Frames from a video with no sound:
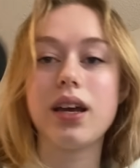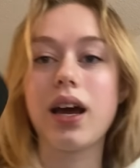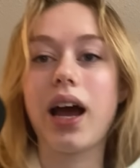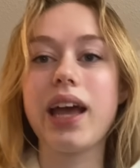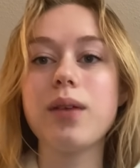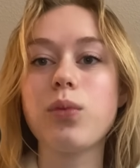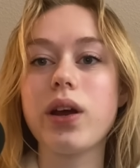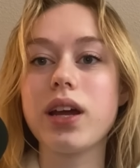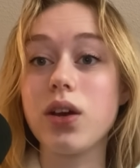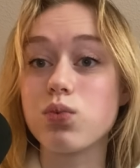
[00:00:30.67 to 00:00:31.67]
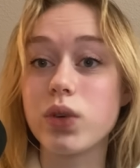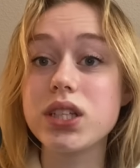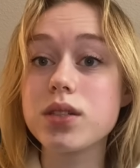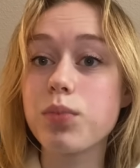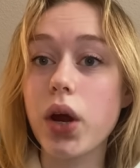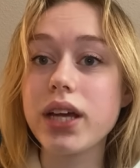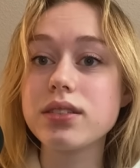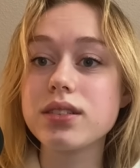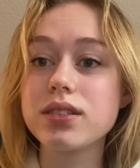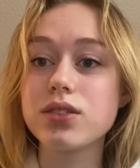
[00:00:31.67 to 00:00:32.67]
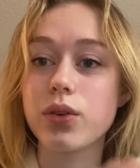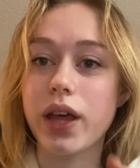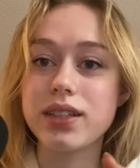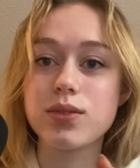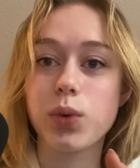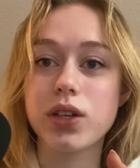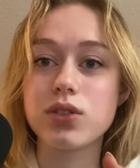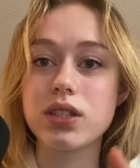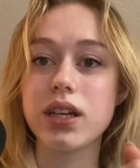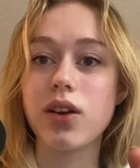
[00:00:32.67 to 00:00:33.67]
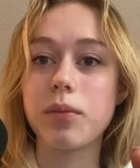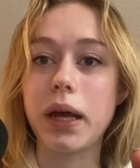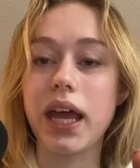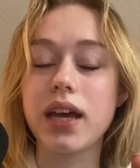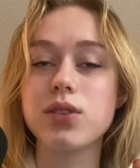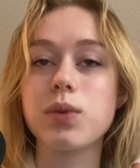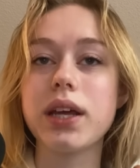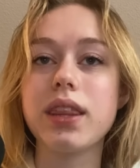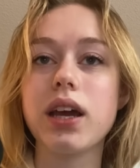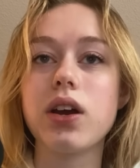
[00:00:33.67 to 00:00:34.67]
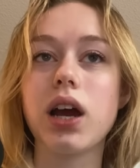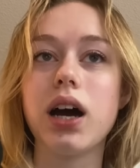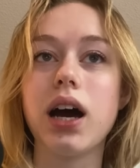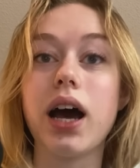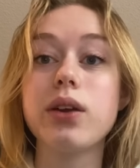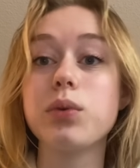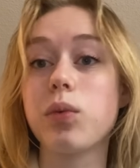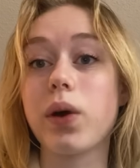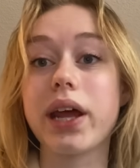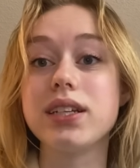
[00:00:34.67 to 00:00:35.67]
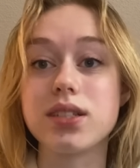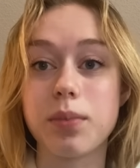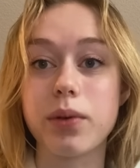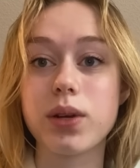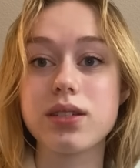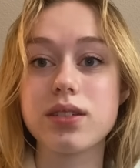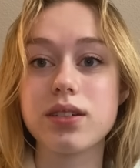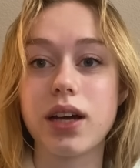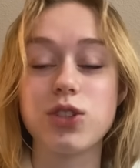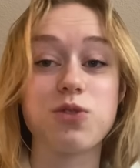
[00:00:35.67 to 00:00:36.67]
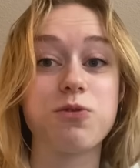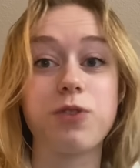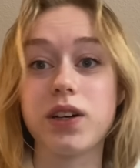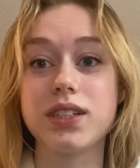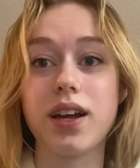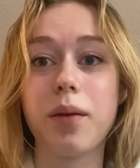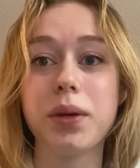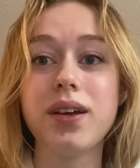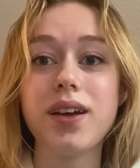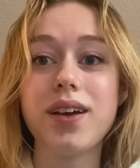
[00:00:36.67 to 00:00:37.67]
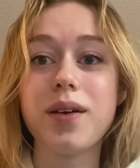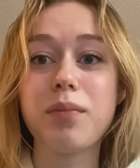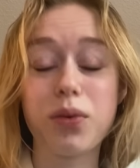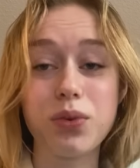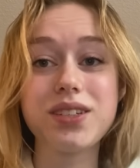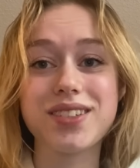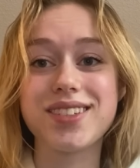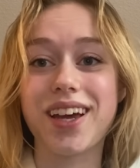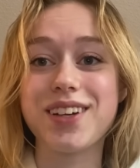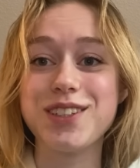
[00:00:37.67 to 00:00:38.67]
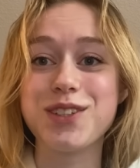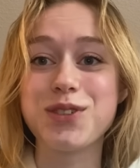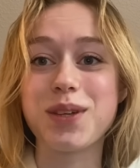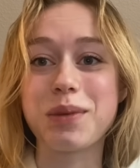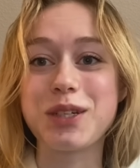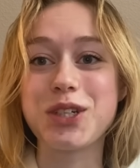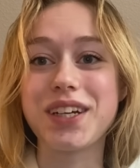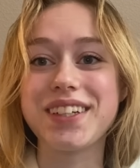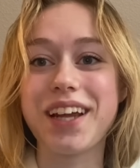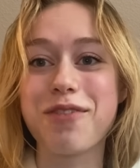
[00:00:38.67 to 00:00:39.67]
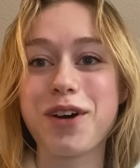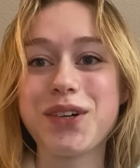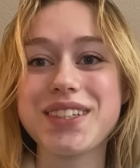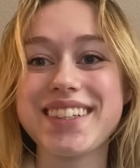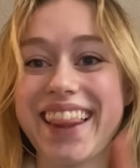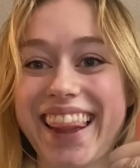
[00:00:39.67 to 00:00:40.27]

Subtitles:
I am wearing a wrist brace, so that's what you're seeing on my hand right there. I don't know what I did to my wrist. I just fucked it up. My wrist decided to do something shitty today, folks.